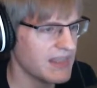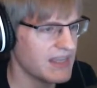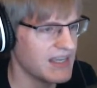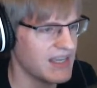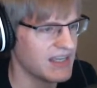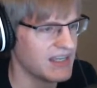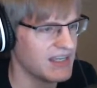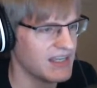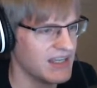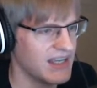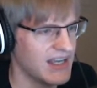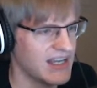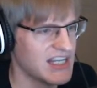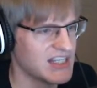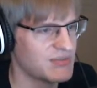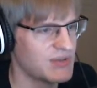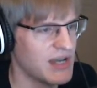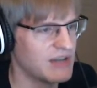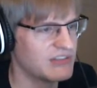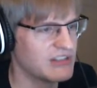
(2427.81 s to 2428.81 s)
Heh, I
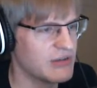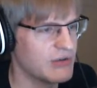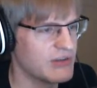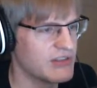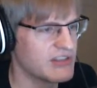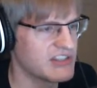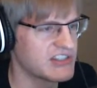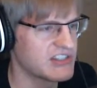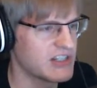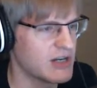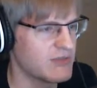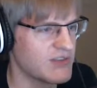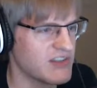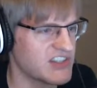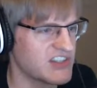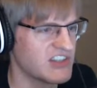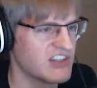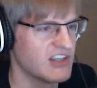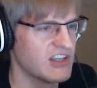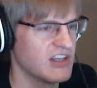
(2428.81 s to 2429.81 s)
guess we'll have to go to the
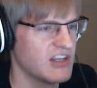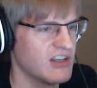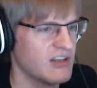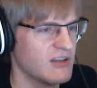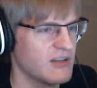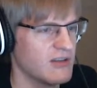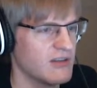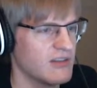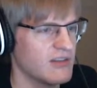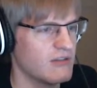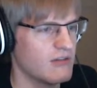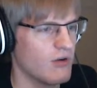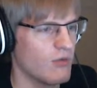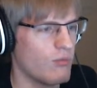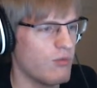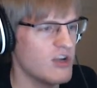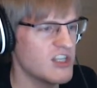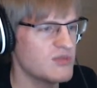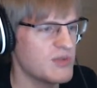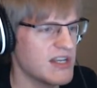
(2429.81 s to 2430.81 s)
surface. There are
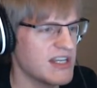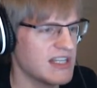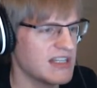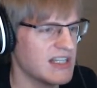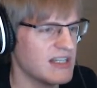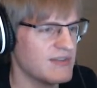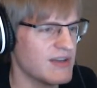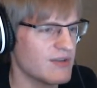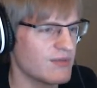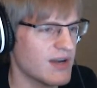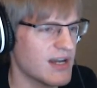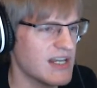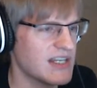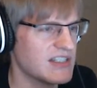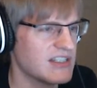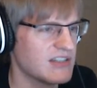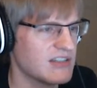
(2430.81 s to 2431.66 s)
woods we can live in, right?